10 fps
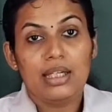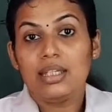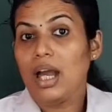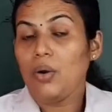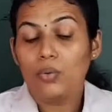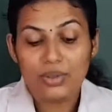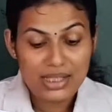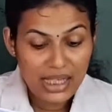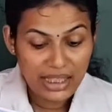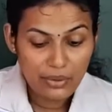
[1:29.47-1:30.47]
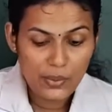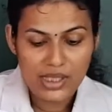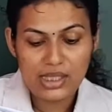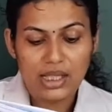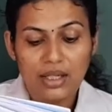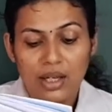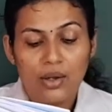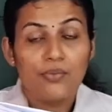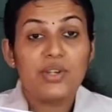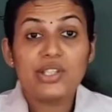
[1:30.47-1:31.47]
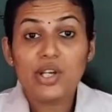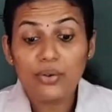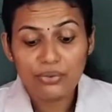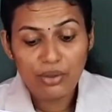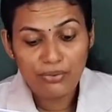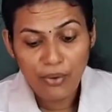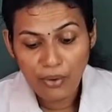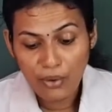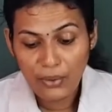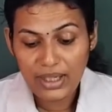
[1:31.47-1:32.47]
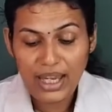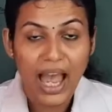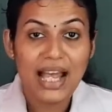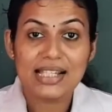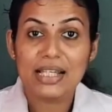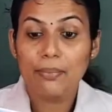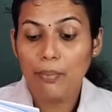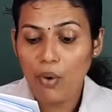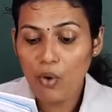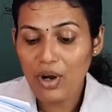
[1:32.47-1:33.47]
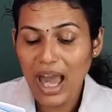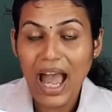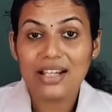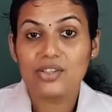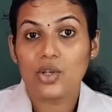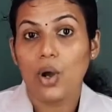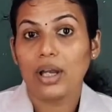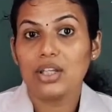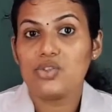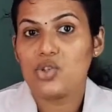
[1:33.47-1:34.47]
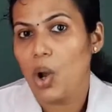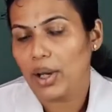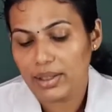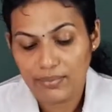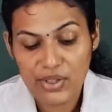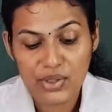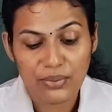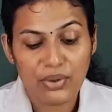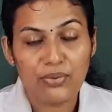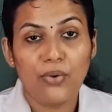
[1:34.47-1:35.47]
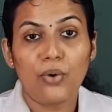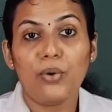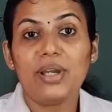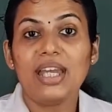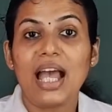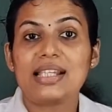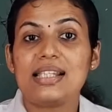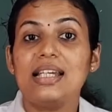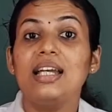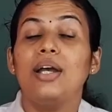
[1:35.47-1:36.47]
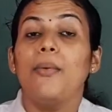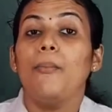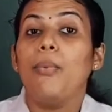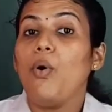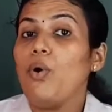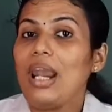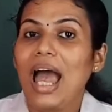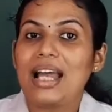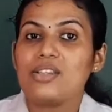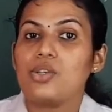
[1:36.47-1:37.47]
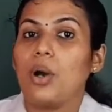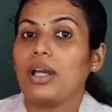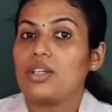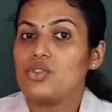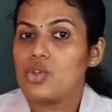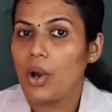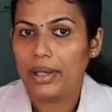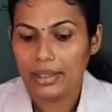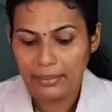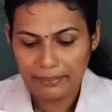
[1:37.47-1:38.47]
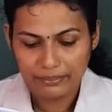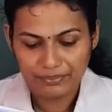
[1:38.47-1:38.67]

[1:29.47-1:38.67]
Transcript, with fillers: Now the second question, which of the following has a ball and socket joint? Which of the following has a ball and socket joint?